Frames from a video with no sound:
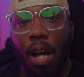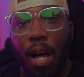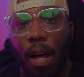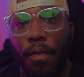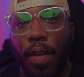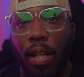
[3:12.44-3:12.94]

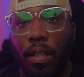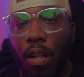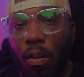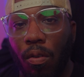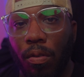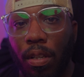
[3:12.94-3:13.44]
of a
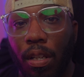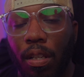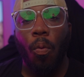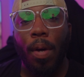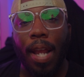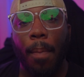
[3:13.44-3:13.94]
load.
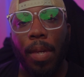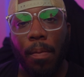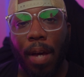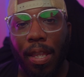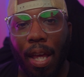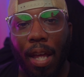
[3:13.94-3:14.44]
What I mean
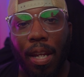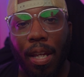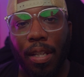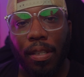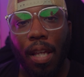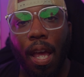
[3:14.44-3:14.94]
by that
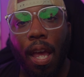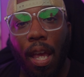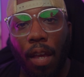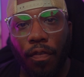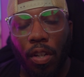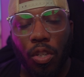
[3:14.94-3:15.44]
is,
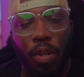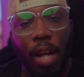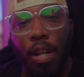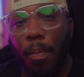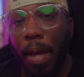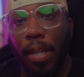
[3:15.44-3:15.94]
if your
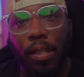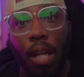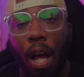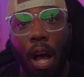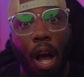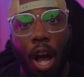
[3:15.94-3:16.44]
trainer makes
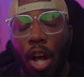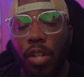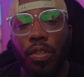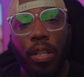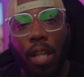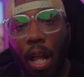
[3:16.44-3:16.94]

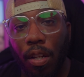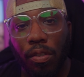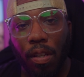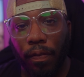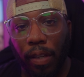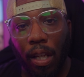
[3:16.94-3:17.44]

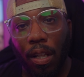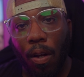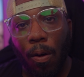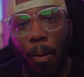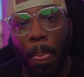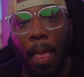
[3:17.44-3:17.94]
$100 off that
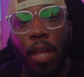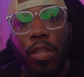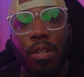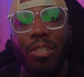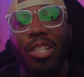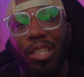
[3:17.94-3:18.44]
load,
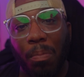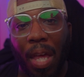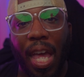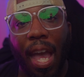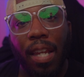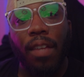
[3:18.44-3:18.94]
you just
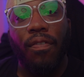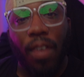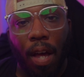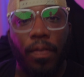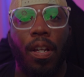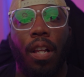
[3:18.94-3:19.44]
made
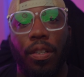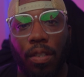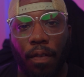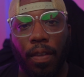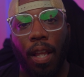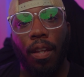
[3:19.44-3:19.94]
$85
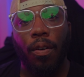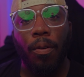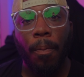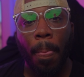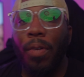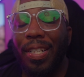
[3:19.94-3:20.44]
off that
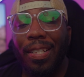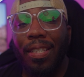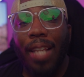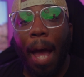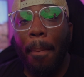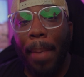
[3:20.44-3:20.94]
load, which is
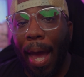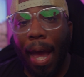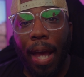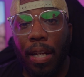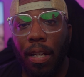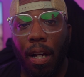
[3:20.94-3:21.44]
not
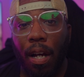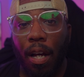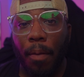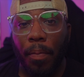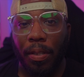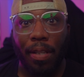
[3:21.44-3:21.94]
bad.
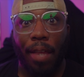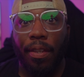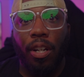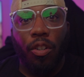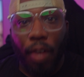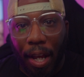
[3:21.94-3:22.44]
It's not
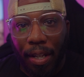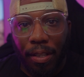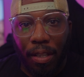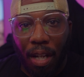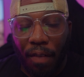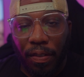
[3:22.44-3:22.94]
the
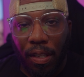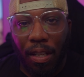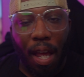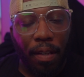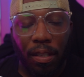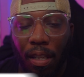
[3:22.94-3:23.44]
greatest that I've
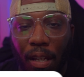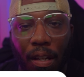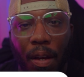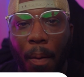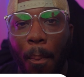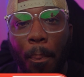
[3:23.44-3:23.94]
seen. I've
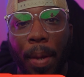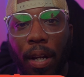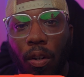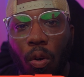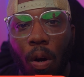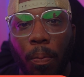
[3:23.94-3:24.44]
seen
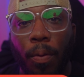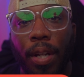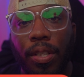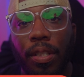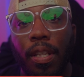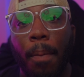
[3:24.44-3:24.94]
bigger
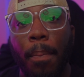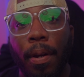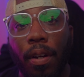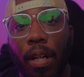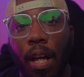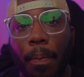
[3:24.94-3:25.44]
corporations and
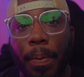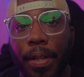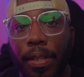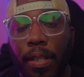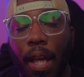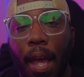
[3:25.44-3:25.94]
bigger
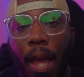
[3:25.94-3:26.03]
companies